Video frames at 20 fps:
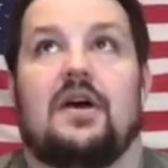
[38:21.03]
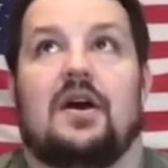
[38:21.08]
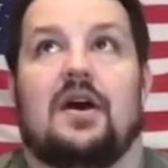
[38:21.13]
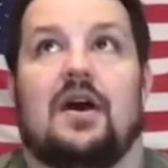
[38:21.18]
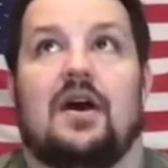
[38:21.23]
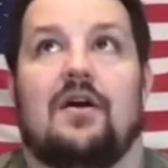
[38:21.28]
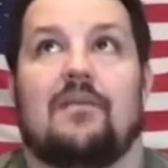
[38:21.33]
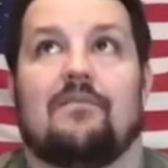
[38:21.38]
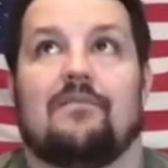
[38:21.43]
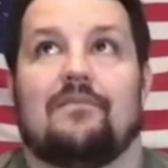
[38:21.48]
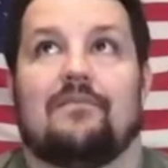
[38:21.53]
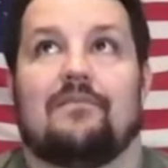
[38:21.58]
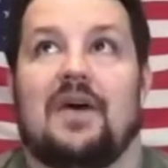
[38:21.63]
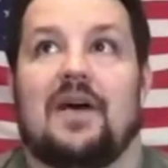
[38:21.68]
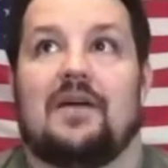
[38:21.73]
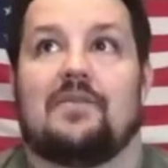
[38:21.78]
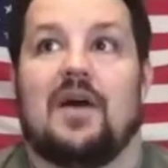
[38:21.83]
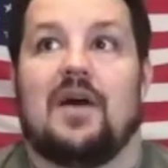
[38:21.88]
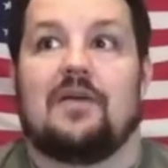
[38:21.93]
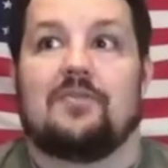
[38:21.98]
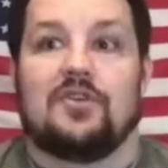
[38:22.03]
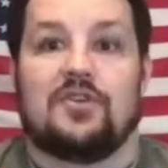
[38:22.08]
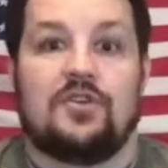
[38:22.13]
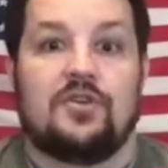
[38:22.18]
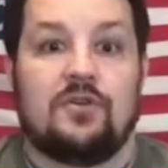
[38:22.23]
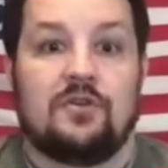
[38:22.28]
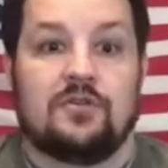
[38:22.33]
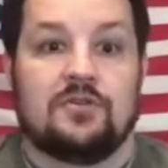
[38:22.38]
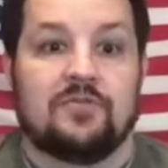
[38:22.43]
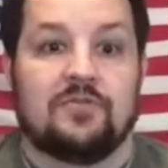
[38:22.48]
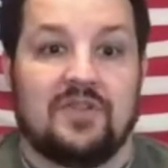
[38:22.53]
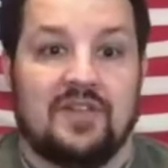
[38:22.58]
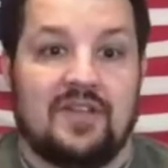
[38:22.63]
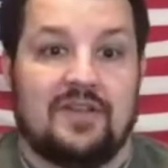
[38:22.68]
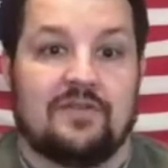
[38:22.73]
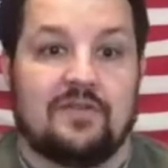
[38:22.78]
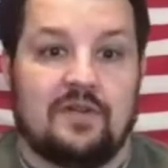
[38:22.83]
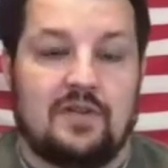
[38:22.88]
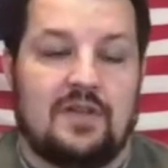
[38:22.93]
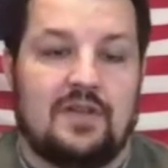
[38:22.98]
I'm a huge
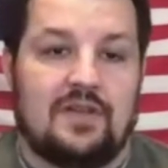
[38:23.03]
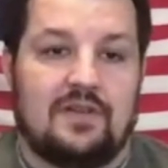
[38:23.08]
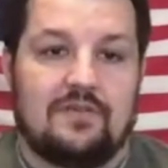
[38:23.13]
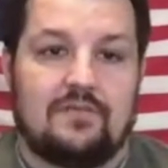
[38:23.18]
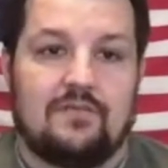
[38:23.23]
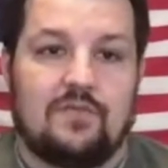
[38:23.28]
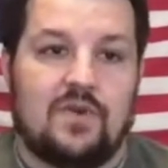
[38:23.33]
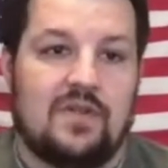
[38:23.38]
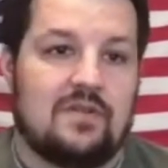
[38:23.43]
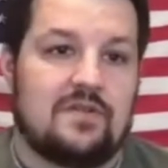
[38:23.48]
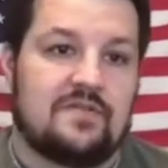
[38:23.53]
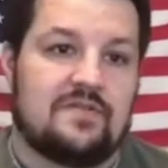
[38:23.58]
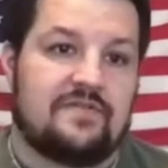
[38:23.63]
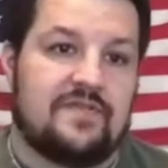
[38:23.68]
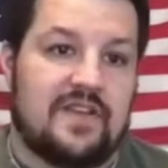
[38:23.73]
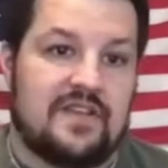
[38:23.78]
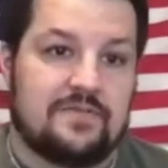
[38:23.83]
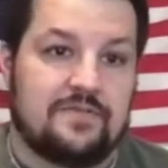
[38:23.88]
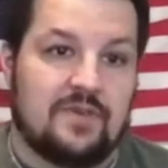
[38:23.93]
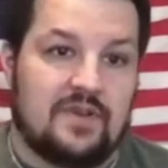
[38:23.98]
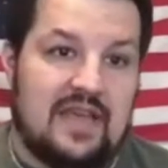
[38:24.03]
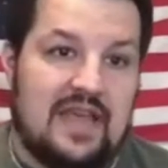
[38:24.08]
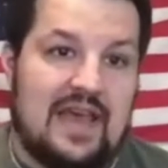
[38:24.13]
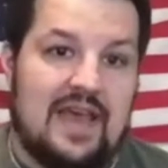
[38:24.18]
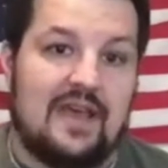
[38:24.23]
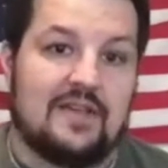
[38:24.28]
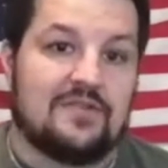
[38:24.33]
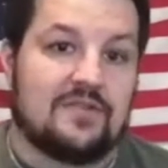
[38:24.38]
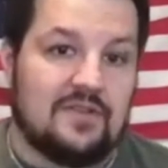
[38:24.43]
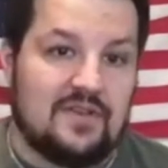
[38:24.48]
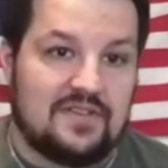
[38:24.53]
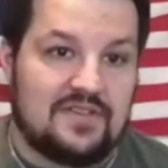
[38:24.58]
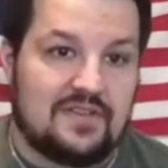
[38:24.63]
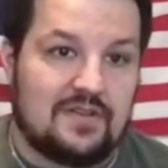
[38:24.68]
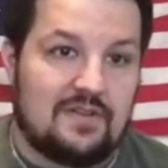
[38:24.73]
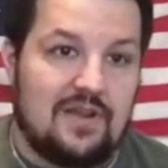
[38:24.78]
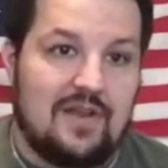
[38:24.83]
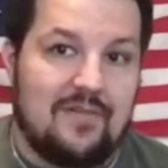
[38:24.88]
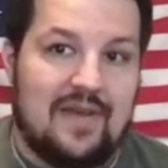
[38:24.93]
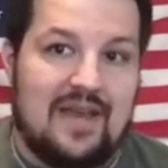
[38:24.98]
believer in whether it's Facebook ads or
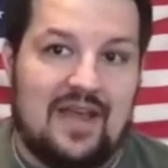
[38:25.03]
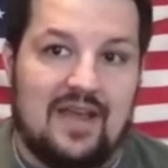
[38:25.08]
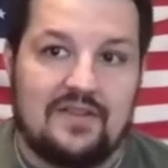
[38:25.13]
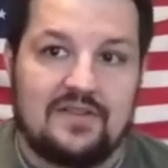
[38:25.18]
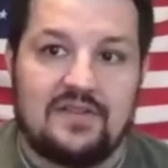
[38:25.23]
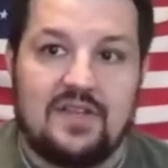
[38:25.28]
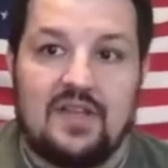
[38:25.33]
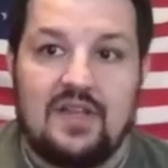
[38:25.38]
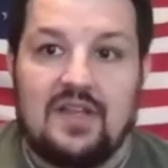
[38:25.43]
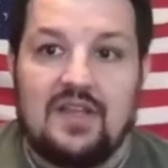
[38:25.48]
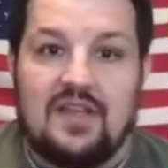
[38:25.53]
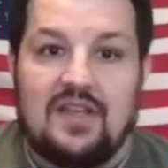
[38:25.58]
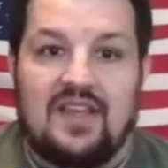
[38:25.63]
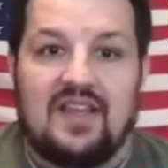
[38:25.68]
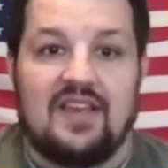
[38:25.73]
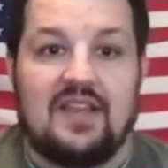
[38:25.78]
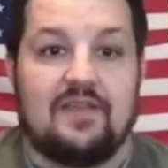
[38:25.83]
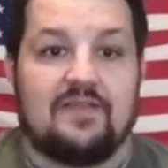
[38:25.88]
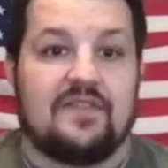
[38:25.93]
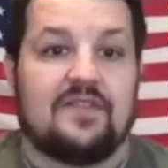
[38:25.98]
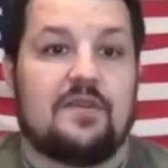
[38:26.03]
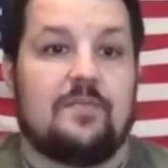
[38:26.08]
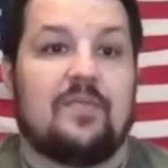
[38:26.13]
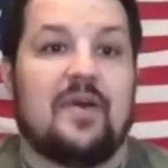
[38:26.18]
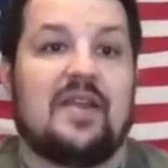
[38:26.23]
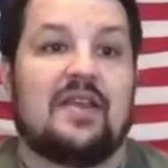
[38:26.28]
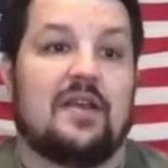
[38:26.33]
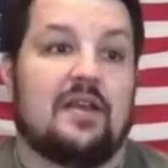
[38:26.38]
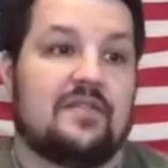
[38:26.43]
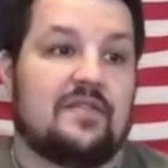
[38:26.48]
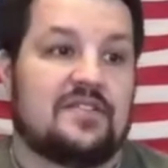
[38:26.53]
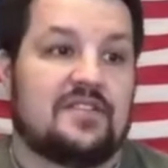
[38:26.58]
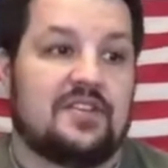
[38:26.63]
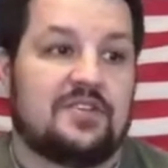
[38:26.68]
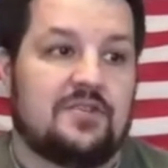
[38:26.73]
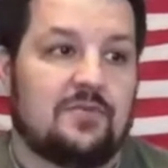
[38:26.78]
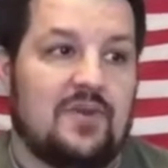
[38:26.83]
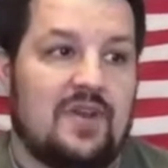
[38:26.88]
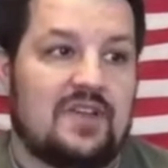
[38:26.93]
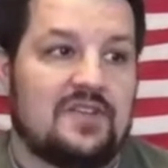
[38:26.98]
Instagram ads, and even depending on the
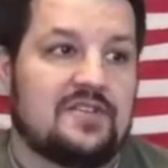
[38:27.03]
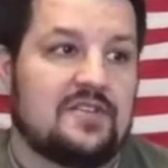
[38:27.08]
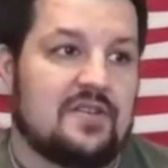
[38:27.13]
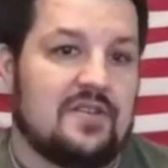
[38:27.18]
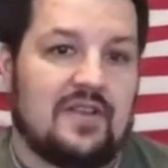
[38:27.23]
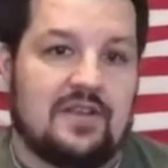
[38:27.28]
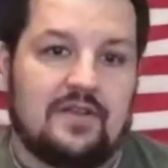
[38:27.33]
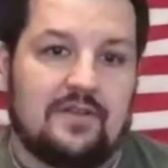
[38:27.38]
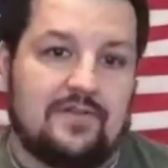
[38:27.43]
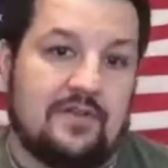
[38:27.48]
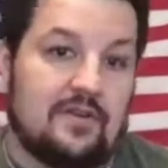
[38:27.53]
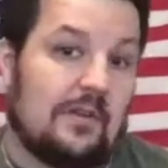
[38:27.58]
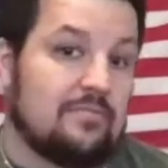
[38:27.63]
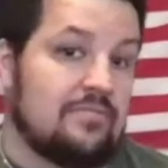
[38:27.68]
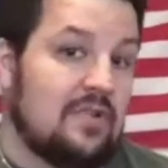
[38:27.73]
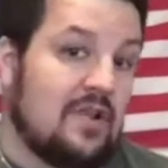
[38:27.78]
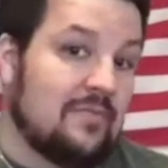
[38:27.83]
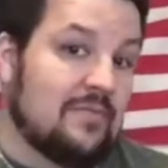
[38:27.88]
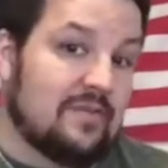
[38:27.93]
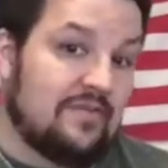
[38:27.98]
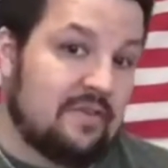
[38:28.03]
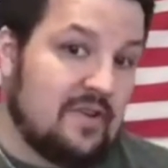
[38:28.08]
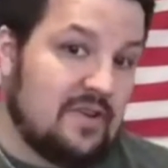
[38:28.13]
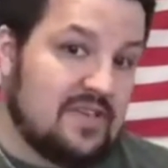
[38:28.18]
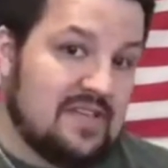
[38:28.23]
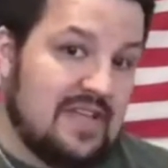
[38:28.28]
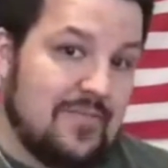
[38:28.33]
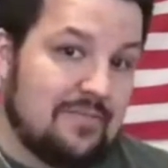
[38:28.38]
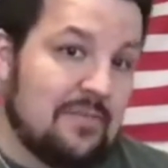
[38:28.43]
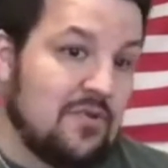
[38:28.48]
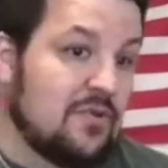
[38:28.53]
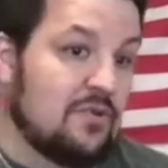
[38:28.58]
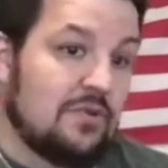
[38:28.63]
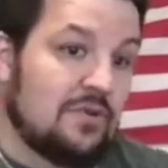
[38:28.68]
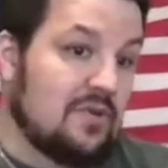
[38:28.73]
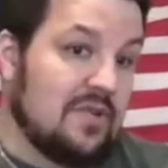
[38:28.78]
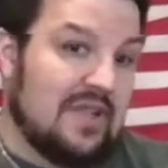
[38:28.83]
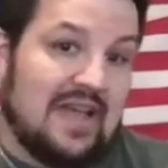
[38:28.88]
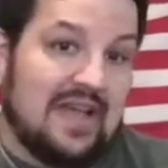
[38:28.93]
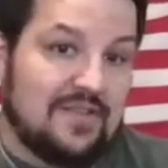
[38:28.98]
situation, like if you're a plumber, for example,
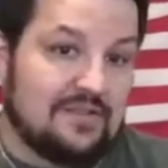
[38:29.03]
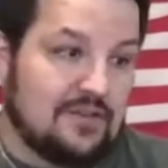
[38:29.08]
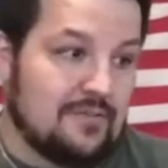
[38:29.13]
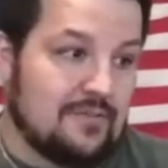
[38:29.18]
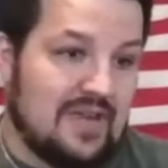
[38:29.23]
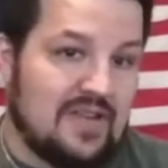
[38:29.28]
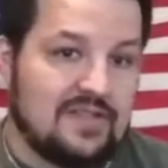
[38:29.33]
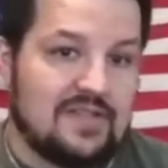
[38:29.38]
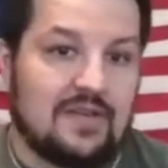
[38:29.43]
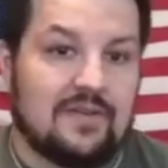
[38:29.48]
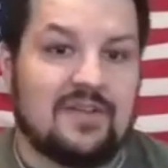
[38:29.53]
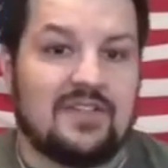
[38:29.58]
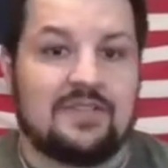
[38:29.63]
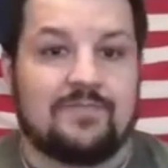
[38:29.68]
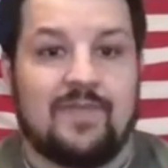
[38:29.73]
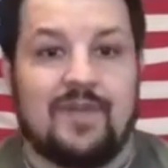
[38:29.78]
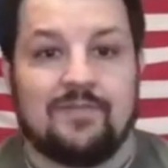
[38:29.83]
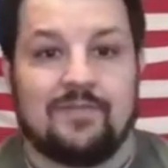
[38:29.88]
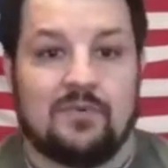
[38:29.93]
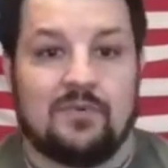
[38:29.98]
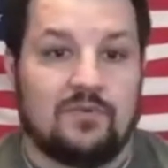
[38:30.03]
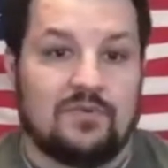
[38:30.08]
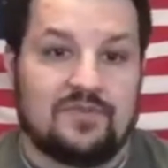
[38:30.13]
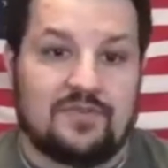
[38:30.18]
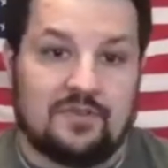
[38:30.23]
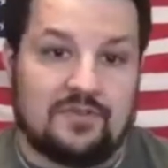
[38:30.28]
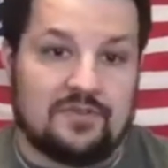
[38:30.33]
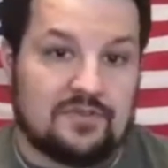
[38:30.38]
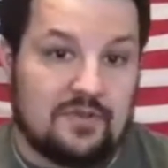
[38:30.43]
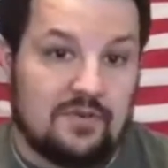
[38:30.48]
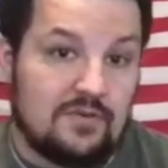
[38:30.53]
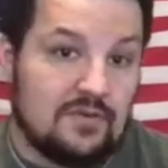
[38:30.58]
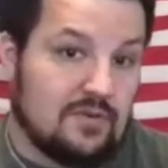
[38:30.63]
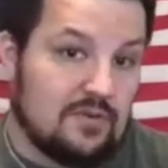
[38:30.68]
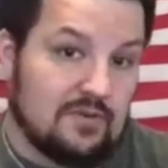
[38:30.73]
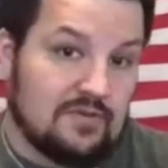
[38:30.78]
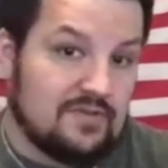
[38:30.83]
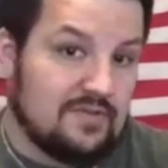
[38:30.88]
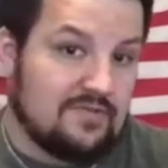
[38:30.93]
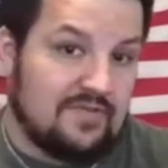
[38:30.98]
Google ads are amazing because people will search
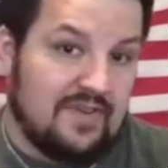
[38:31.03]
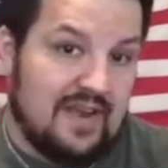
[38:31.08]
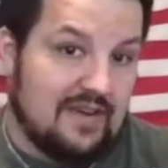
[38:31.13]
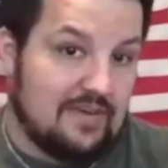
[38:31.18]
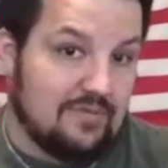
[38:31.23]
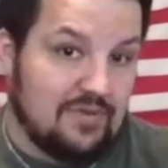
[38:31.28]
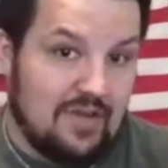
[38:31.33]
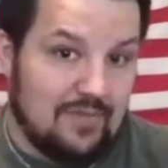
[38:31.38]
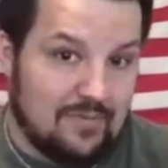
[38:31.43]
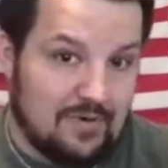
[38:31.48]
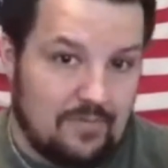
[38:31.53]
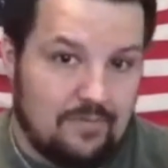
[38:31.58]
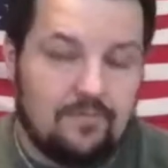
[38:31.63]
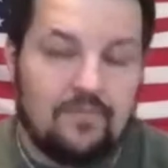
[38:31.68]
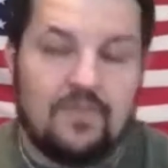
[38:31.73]
Google to find a plumber.